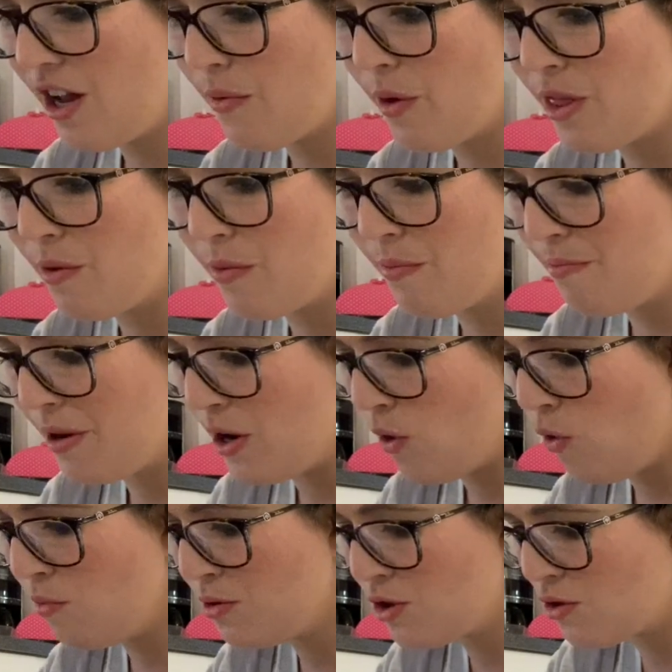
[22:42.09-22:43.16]
when they were being
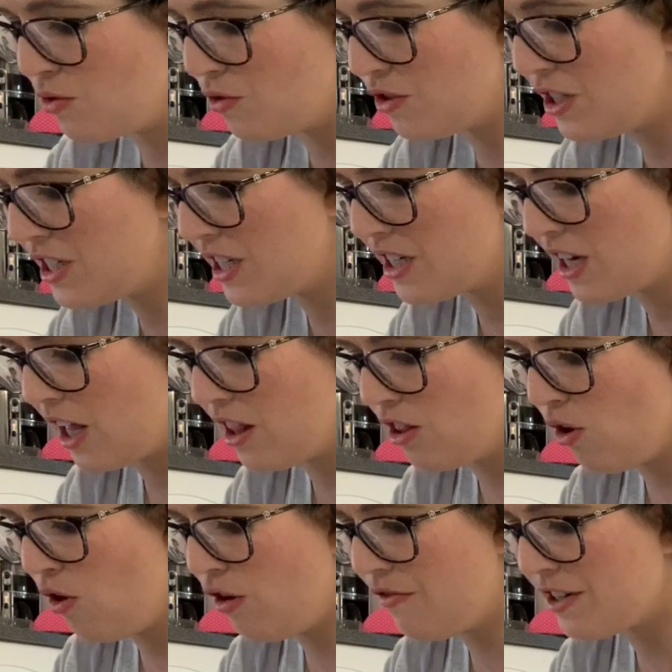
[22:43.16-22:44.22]
homeschooled, needed a
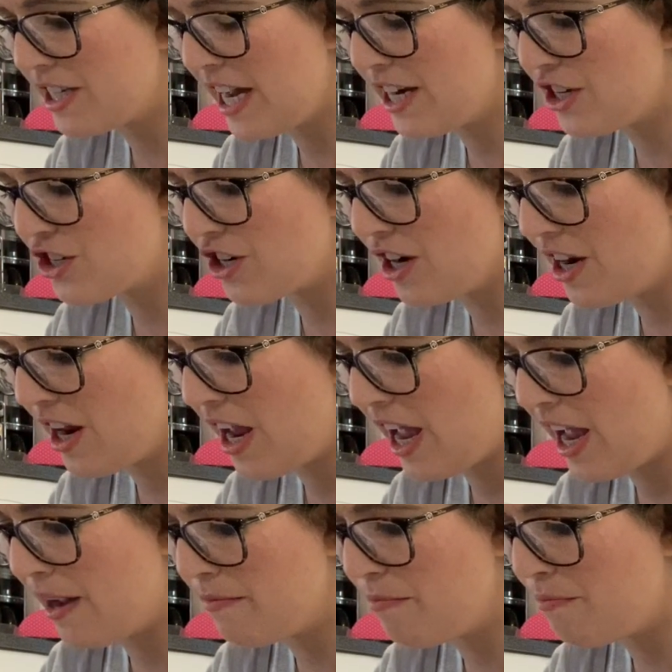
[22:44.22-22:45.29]
lot of attention,
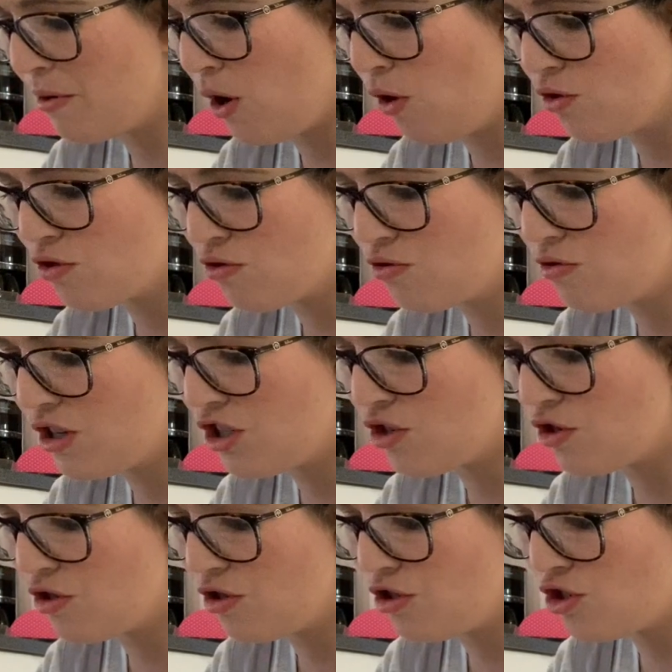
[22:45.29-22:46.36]
but also so did
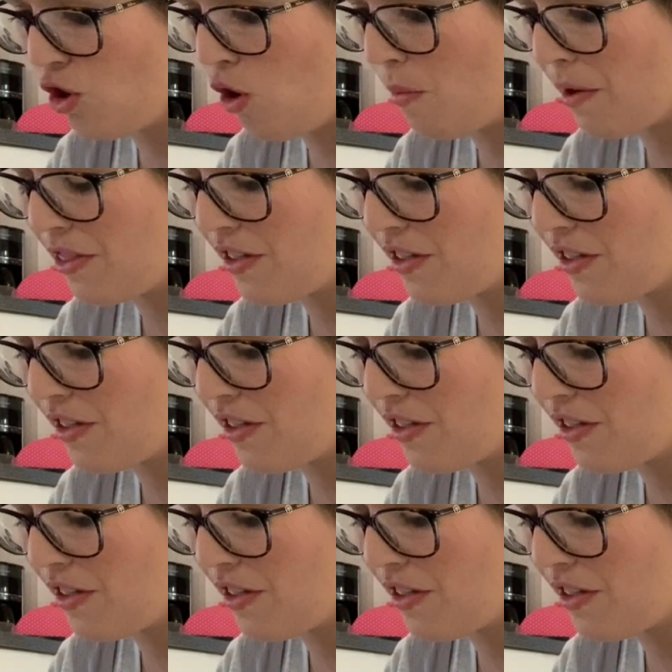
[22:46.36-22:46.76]
your job.